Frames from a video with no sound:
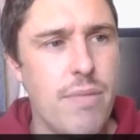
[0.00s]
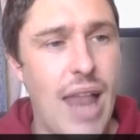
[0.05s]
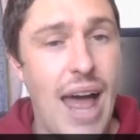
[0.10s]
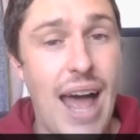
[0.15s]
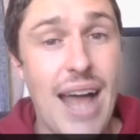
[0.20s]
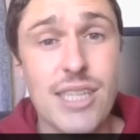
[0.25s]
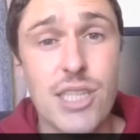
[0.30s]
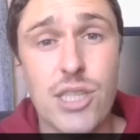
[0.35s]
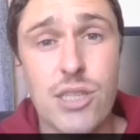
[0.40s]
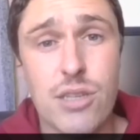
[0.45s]

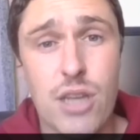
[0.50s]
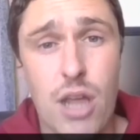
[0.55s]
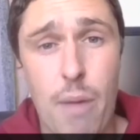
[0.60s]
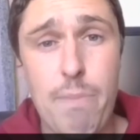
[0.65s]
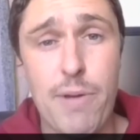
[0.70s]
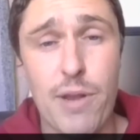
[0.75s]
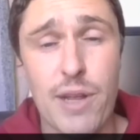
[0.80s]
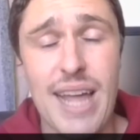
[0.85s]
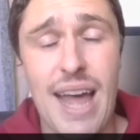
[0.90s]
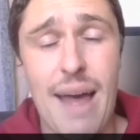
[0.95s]
last
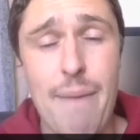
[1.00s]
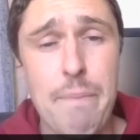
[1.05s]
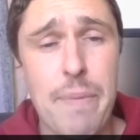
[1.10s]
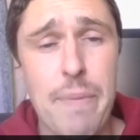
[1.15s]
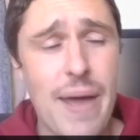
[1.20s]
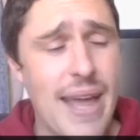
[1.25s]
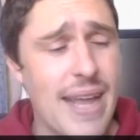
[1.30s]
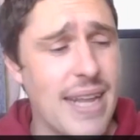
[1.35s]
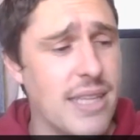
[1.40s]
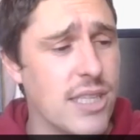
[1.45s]
couple of
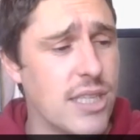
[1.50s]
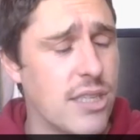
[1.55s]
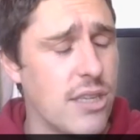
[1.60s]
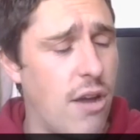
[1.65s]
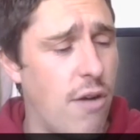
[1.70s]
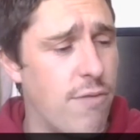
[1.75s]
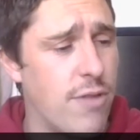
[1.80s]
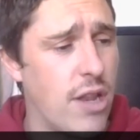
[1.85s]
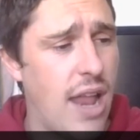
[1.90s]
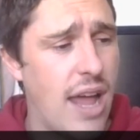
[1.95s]
campaigns
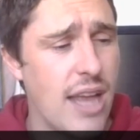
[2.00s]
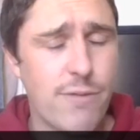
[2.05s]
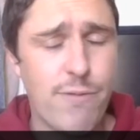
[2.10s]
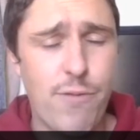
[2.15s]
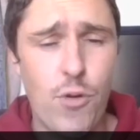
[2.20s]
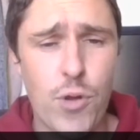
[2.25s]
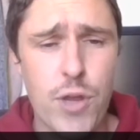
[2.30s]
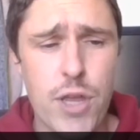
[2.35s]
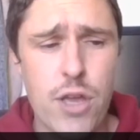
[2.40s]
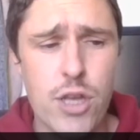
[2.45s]
over the last
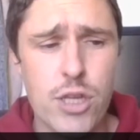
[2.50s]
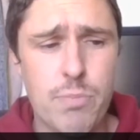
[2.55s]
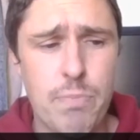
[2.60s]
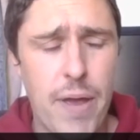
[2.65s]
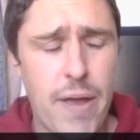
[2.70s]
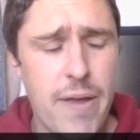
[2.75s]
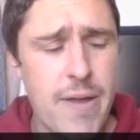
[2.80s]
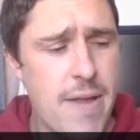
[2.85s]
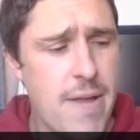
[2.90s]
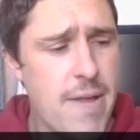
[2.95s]
4 years.
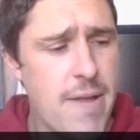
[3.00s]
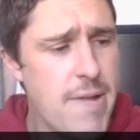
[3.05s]
But,